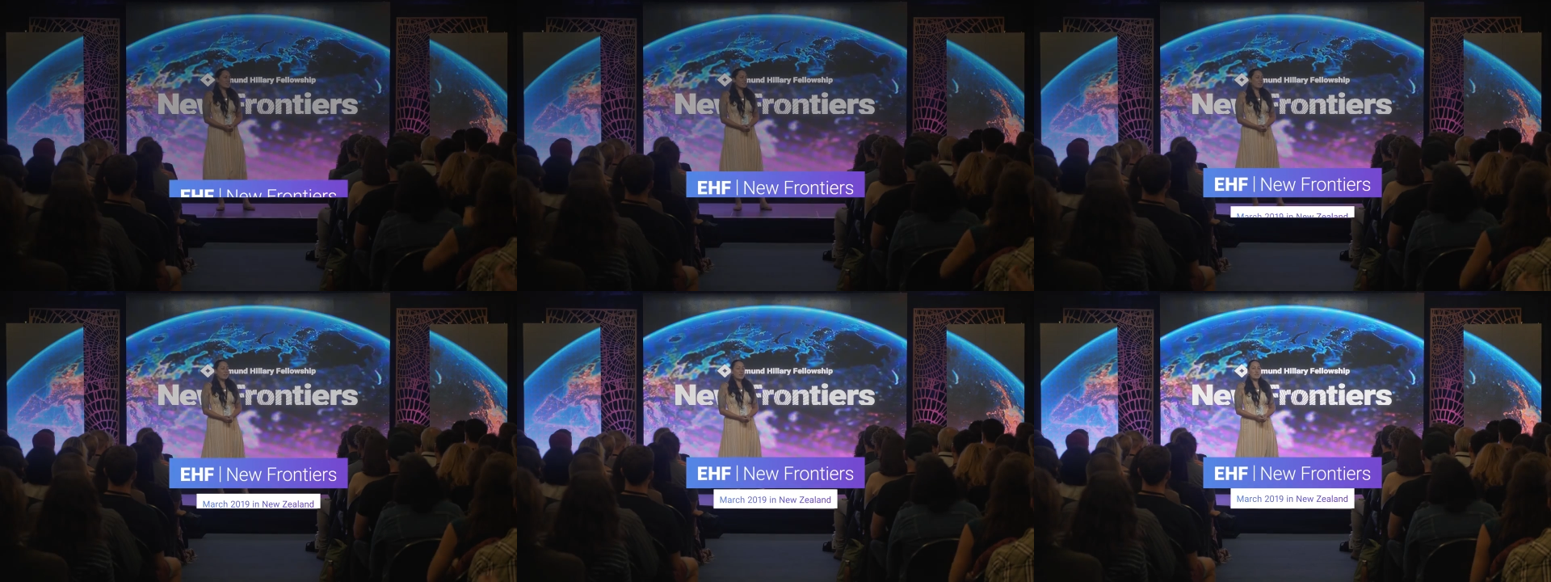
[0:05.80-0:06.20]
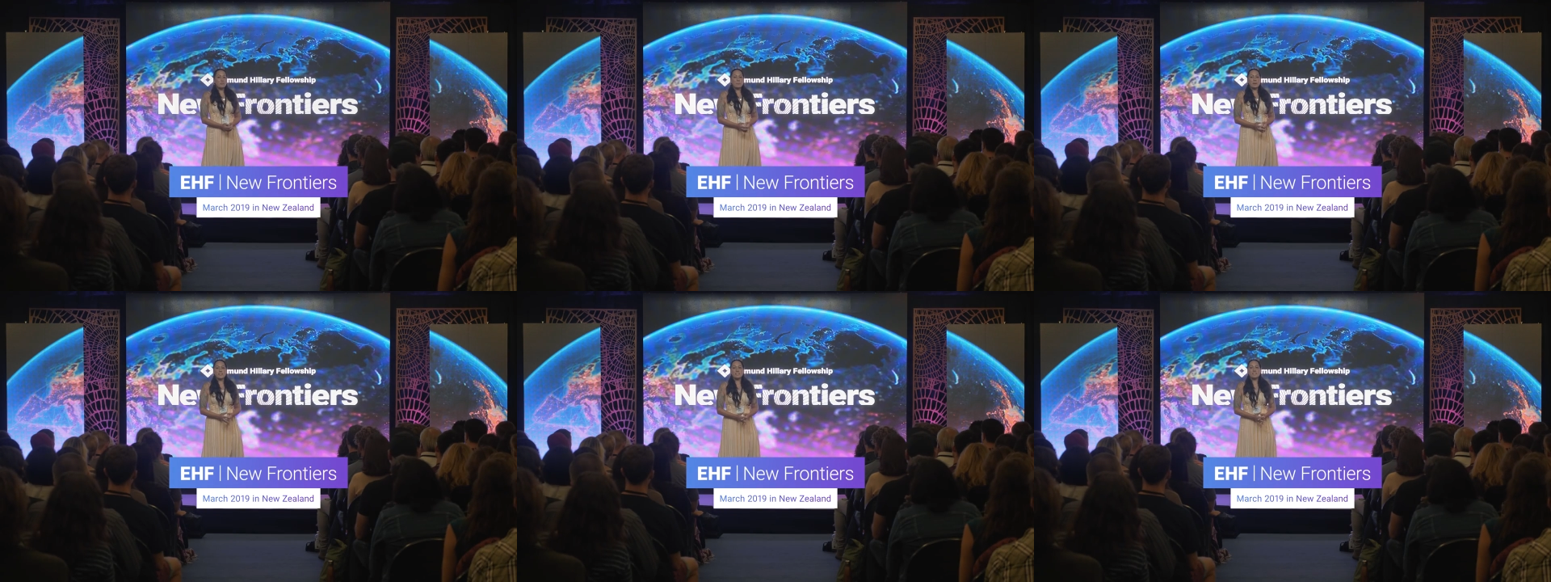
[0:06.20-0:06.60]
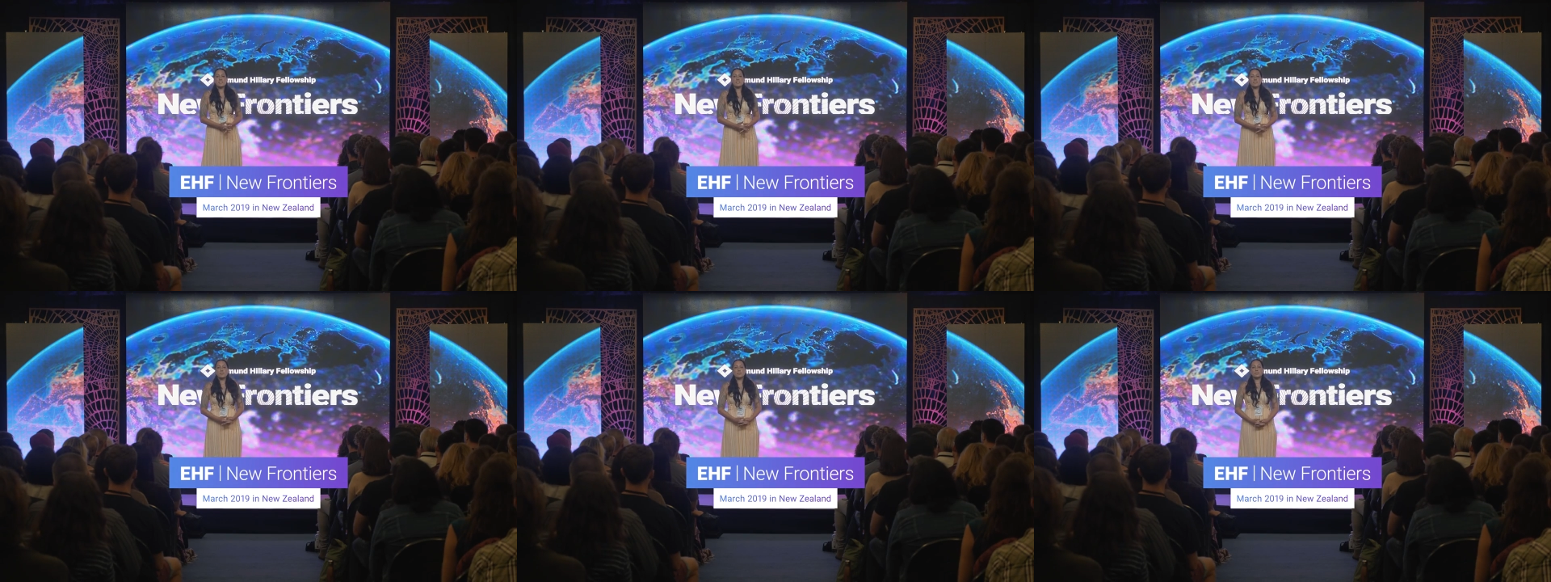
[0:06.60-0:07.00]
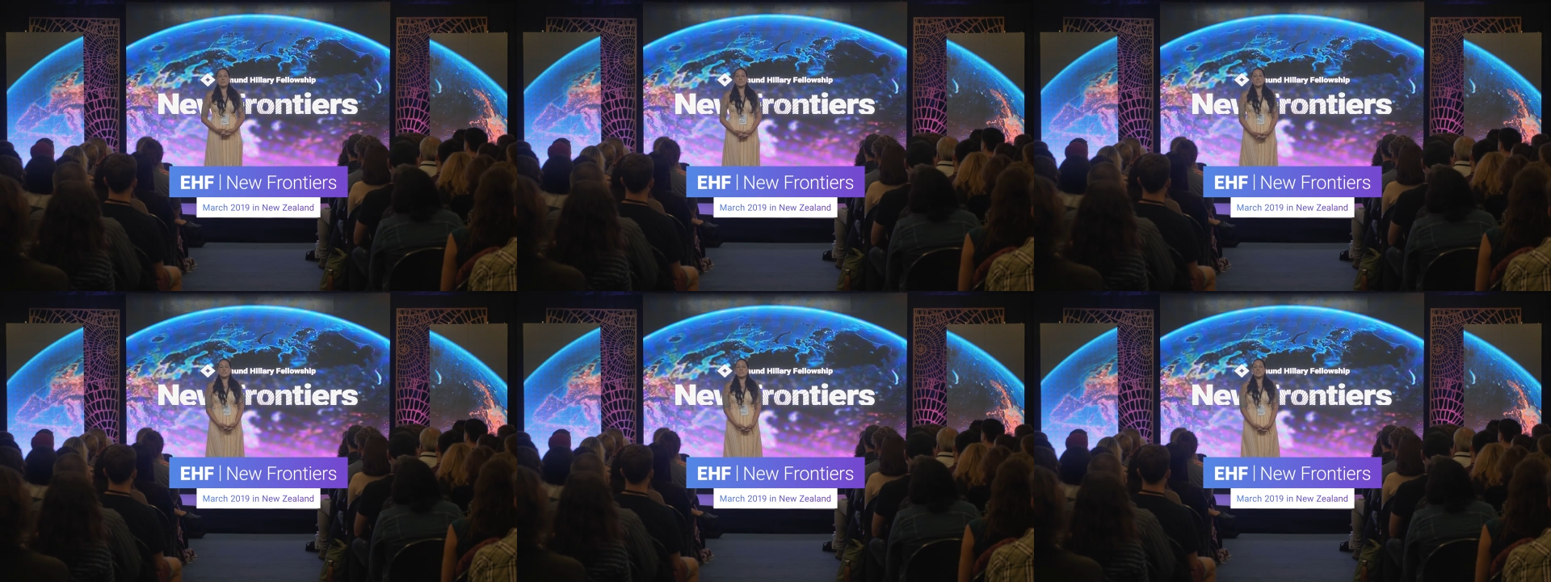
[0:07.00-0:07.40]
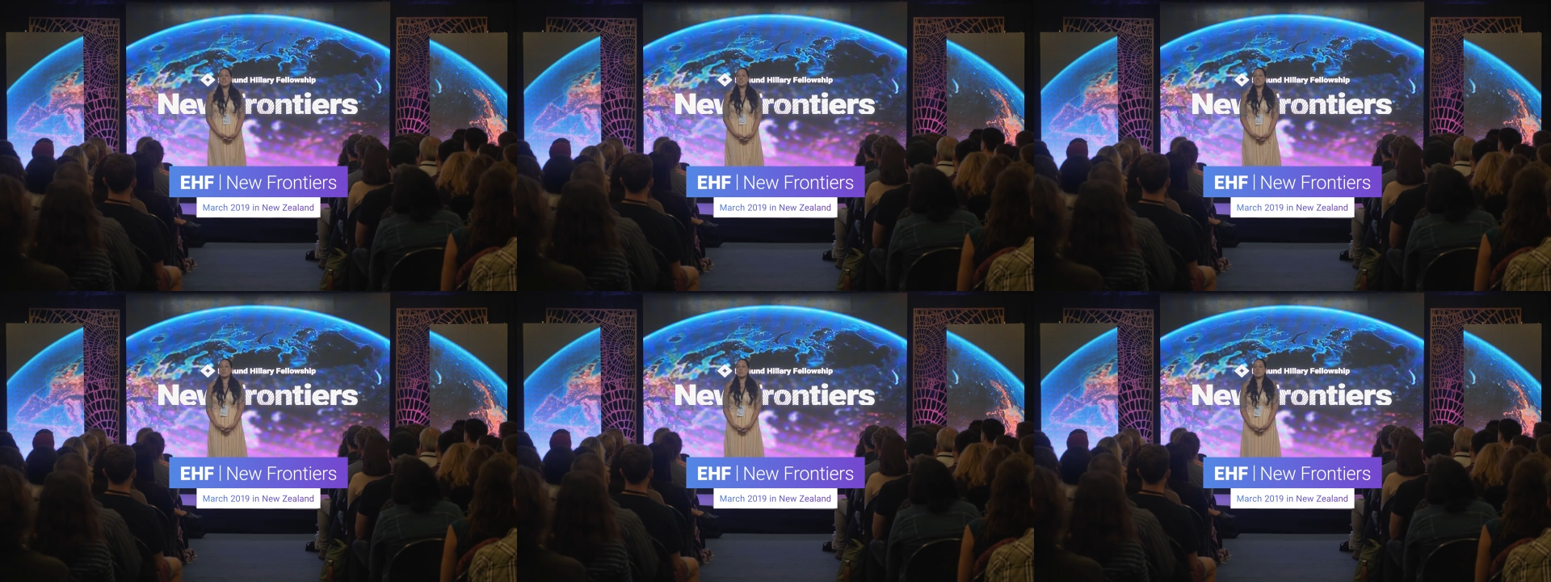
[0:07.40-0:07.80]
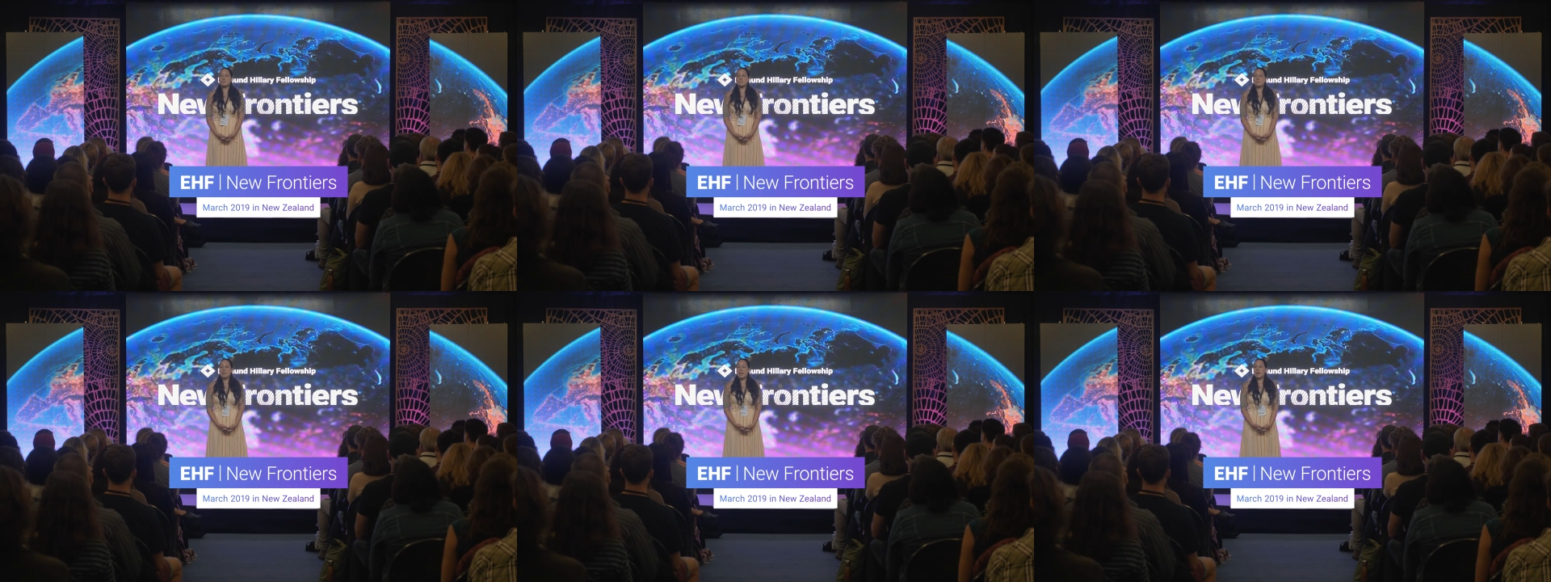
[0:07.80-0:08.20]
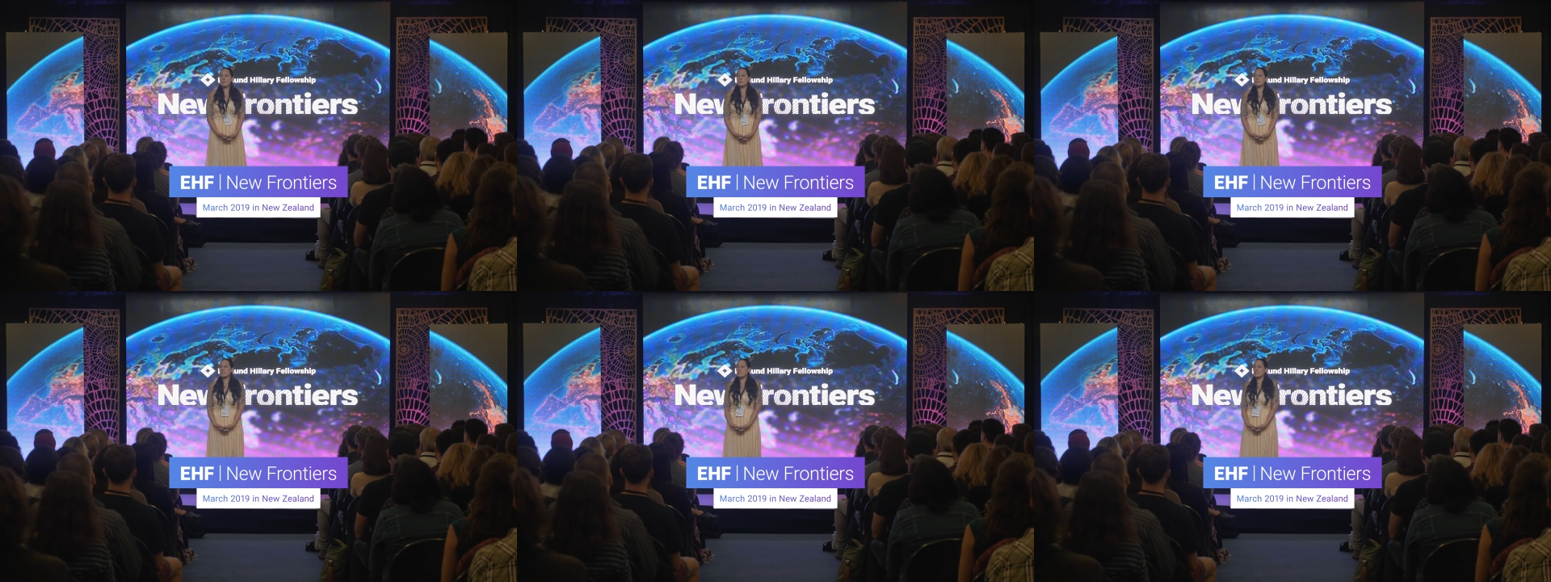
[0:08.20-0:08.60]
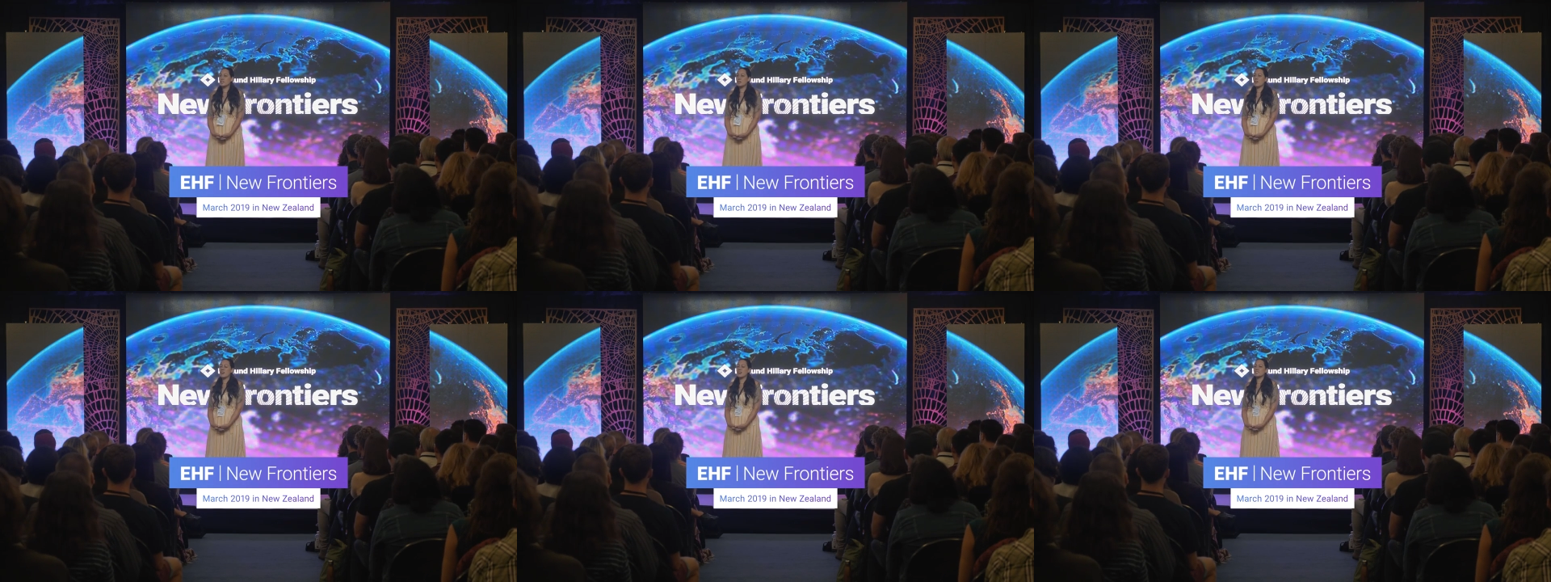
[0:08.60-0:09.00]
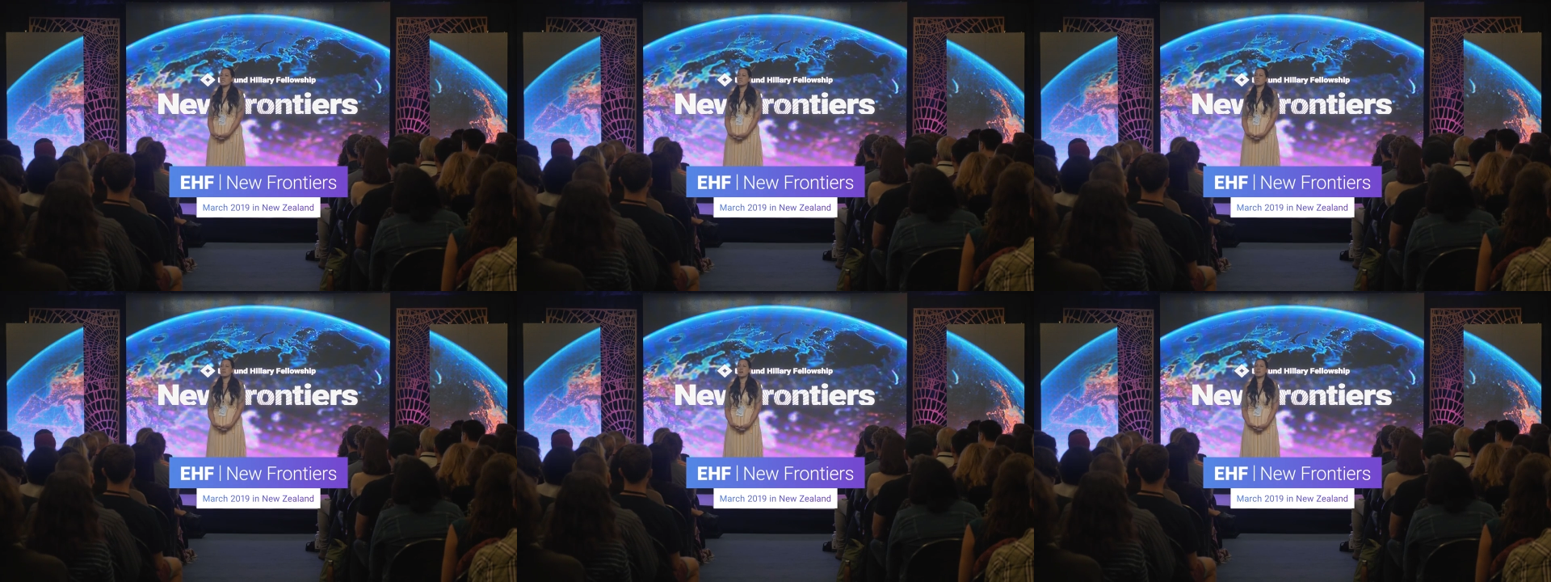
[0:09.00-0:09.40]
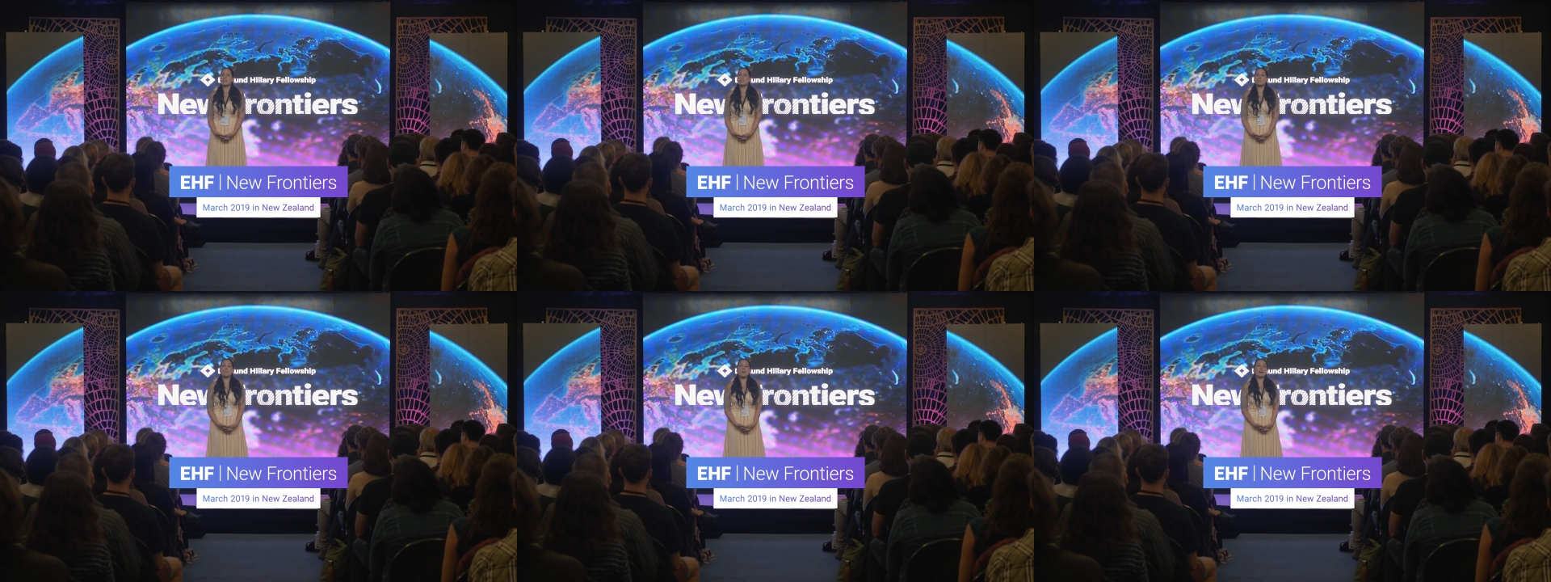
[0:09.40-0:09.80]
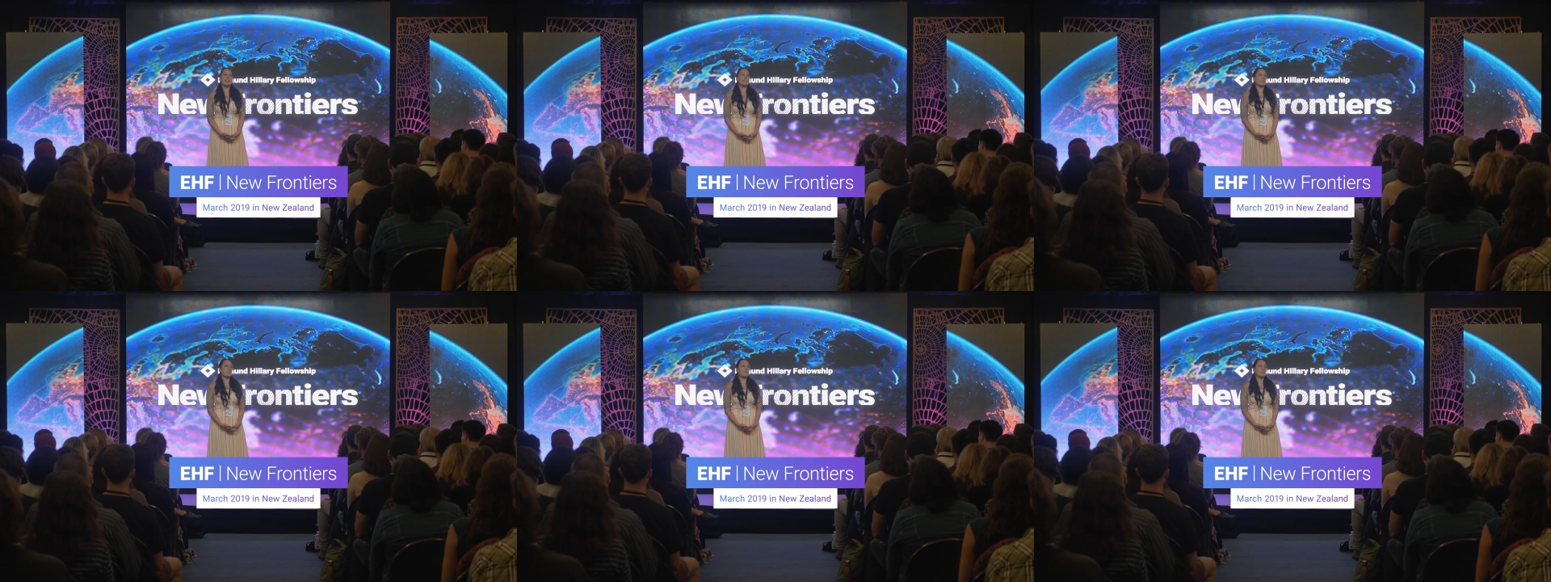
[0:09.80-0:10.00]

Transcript: (no speaker visible)